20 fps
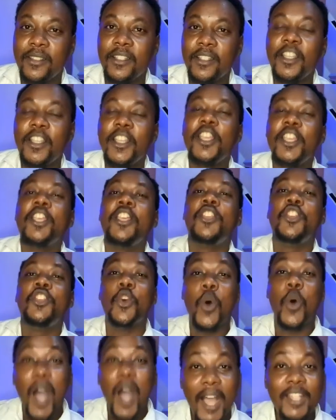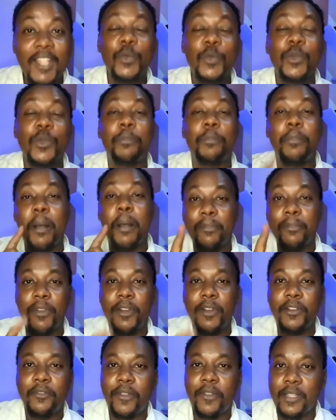your heart will pump very
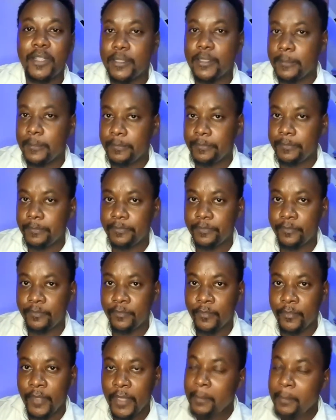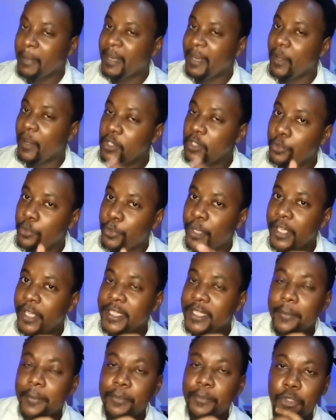fast. But I want to bring it up
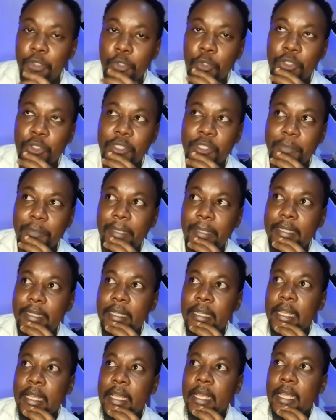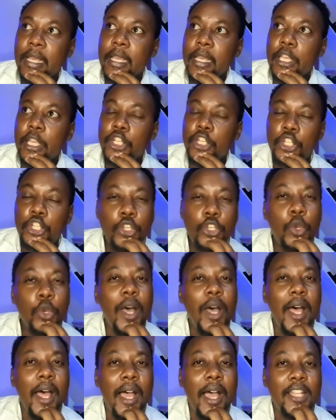to you on speed. Do you know
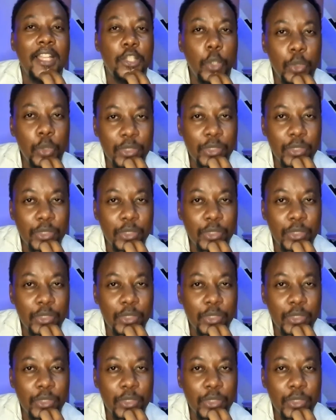a total?